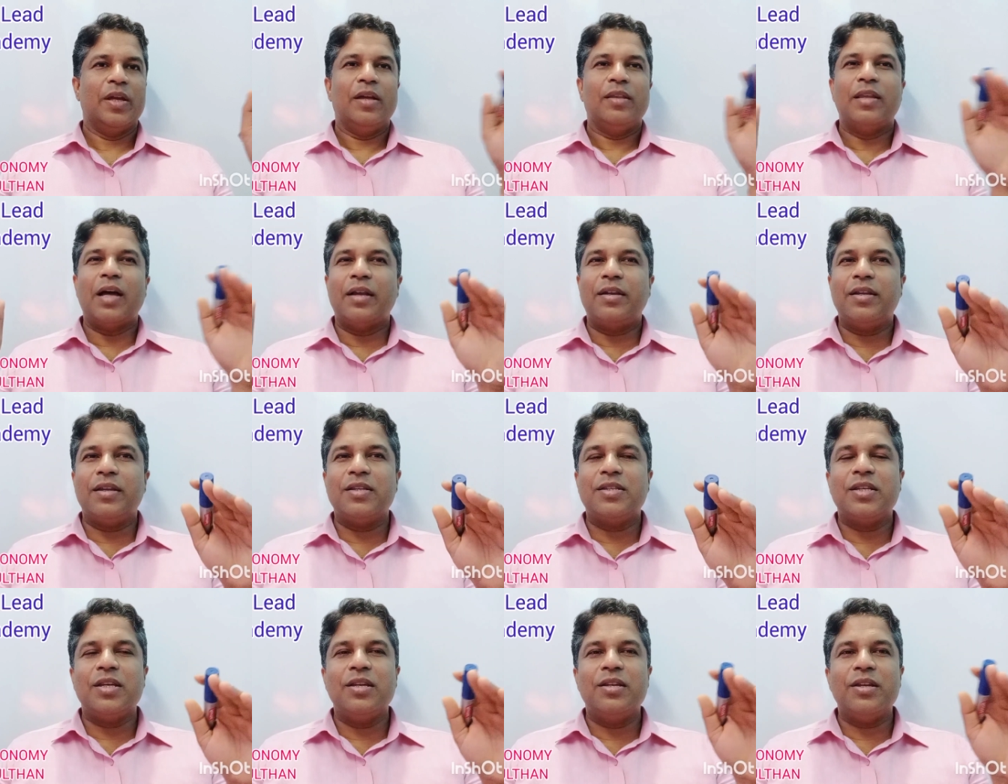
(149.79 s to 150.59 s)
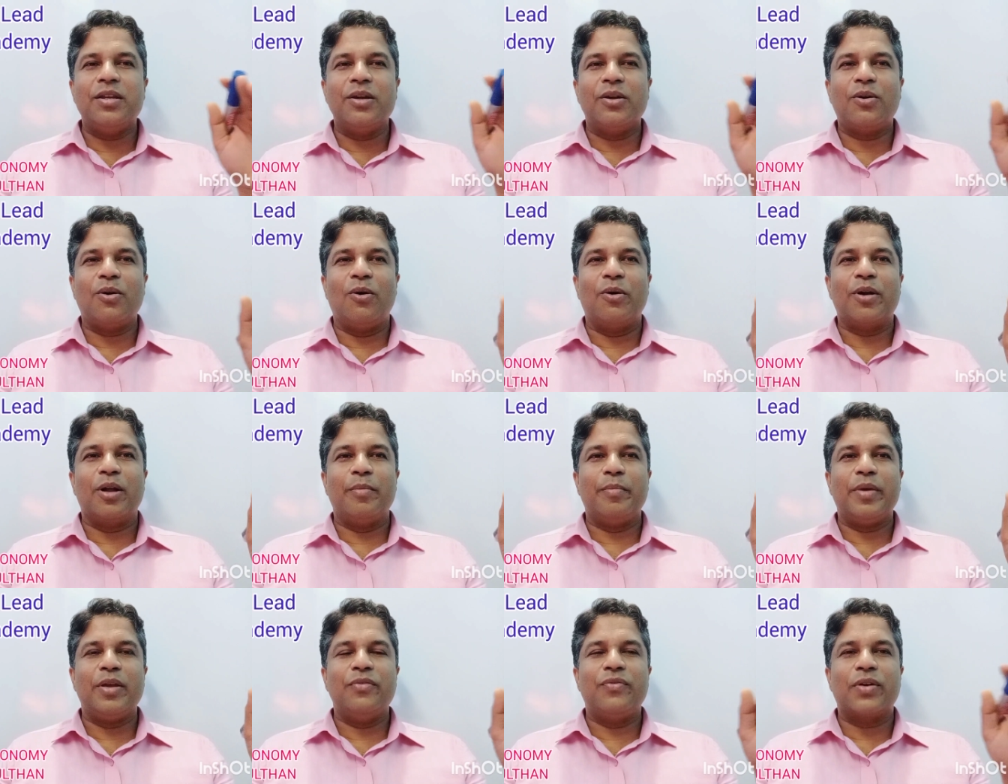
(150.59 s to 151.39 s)
That is Indian
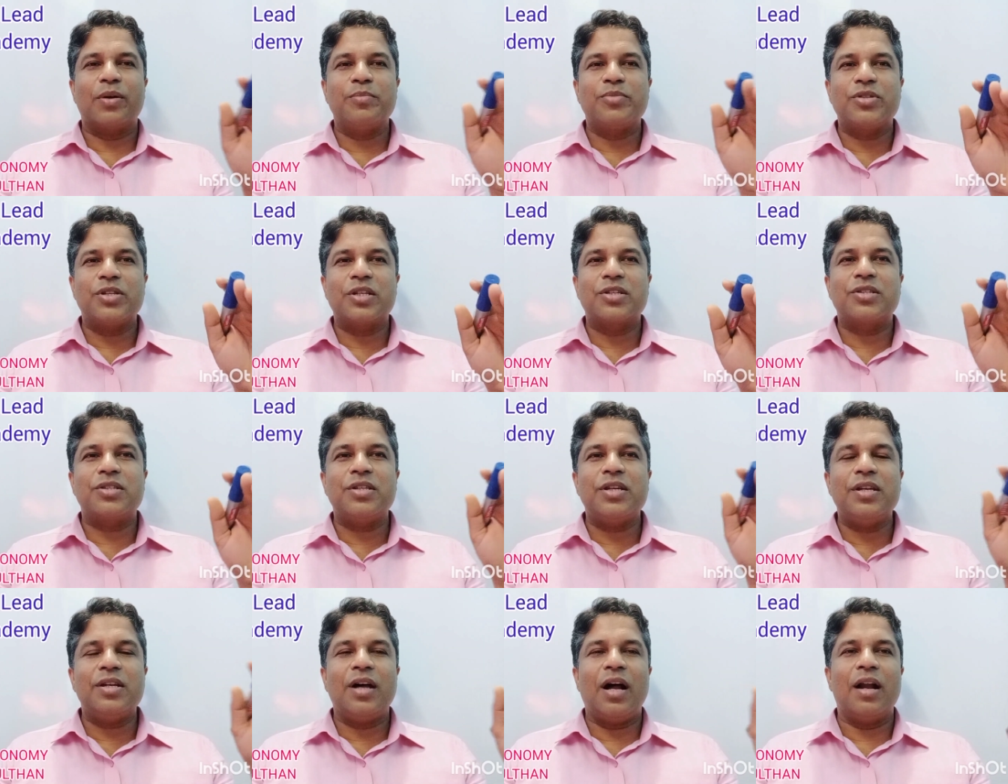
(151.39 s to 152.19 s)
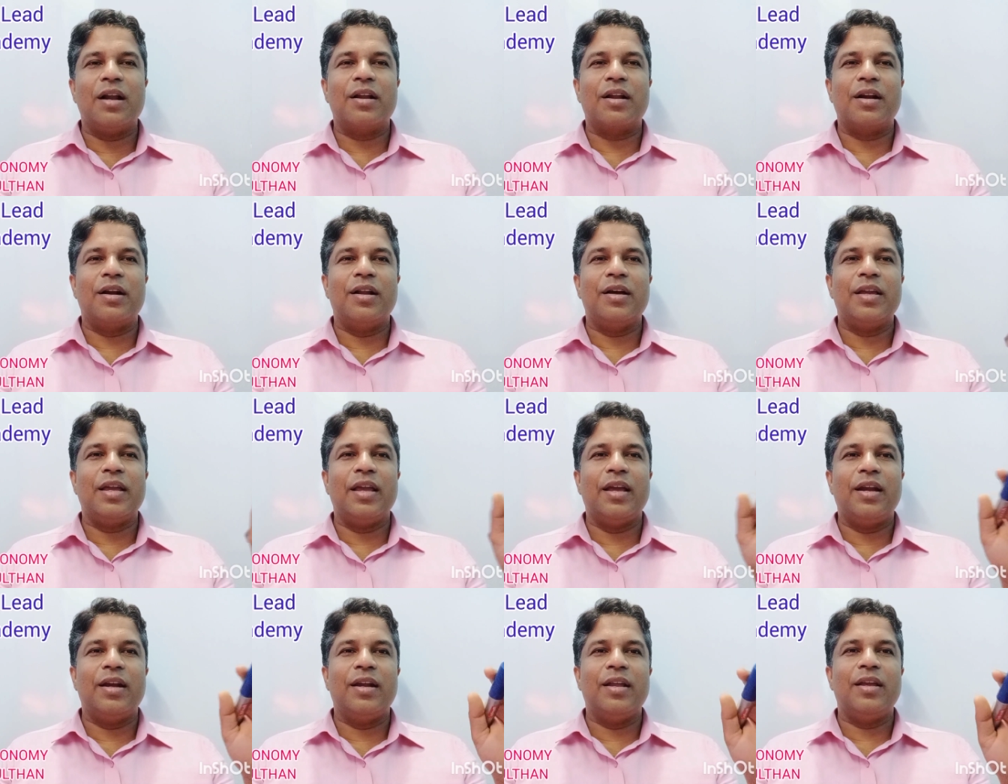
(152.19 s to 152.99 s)
economy from 1600
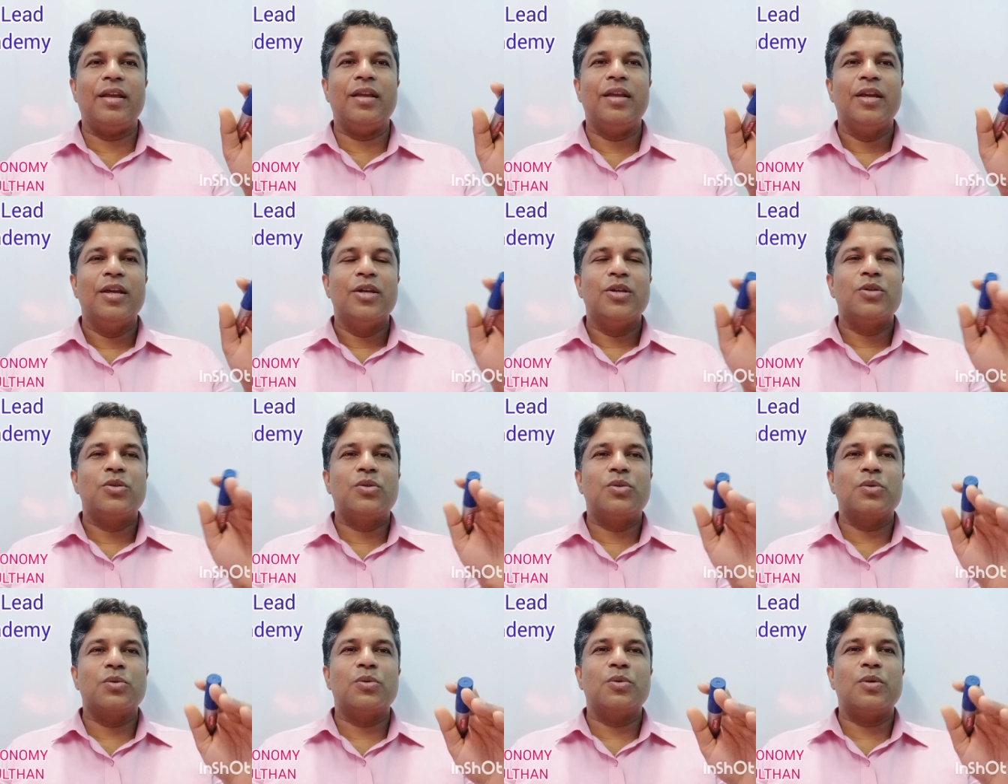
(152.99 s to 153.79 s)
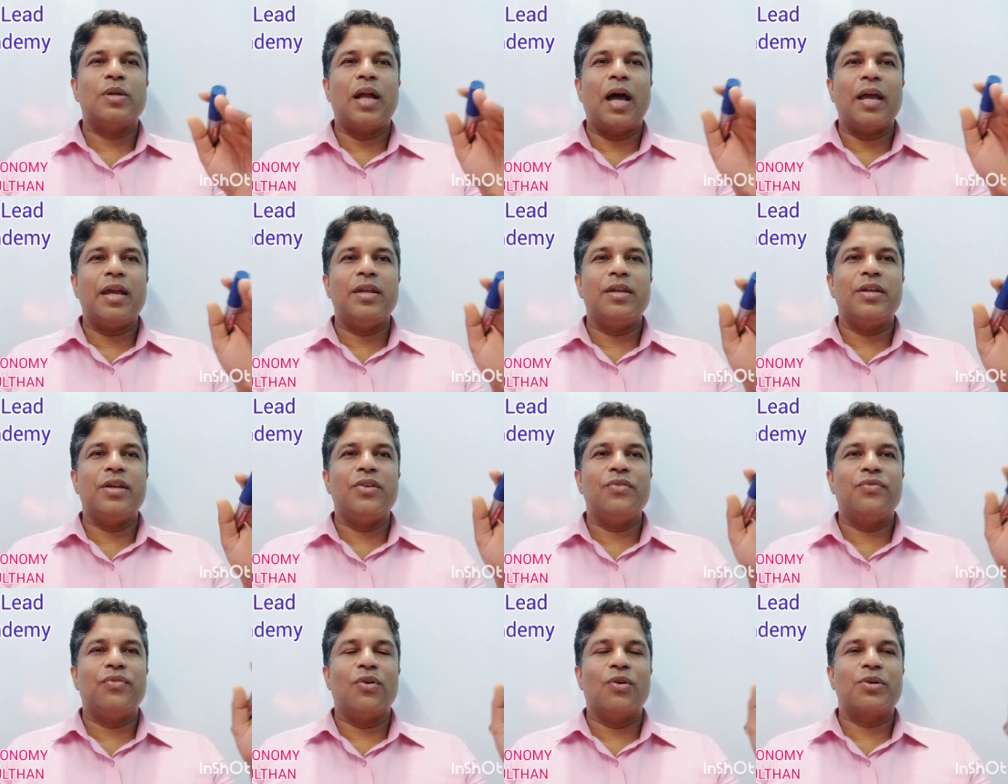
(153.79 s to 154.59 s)
AD to
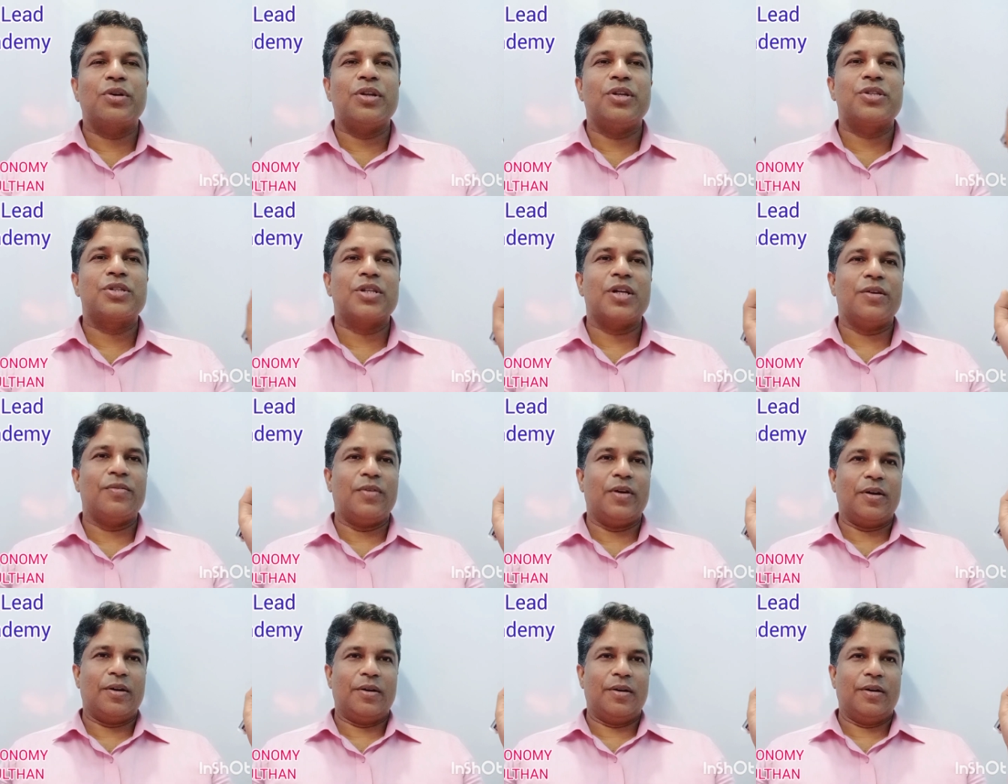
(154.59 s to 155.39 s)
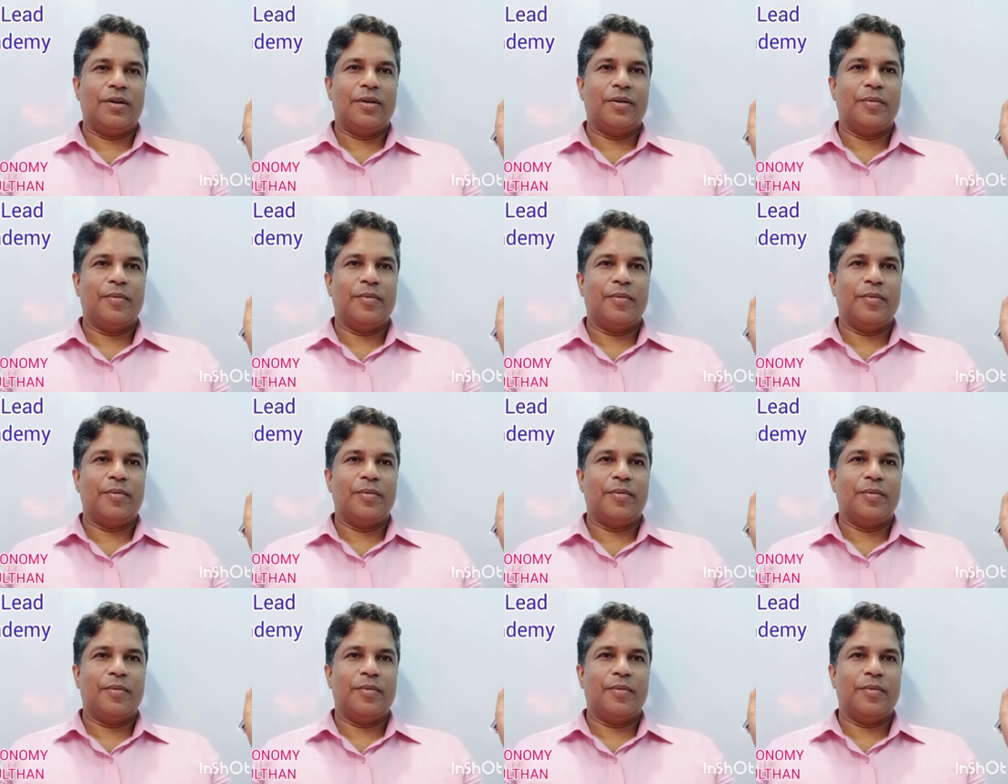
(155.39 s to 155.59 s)
1947.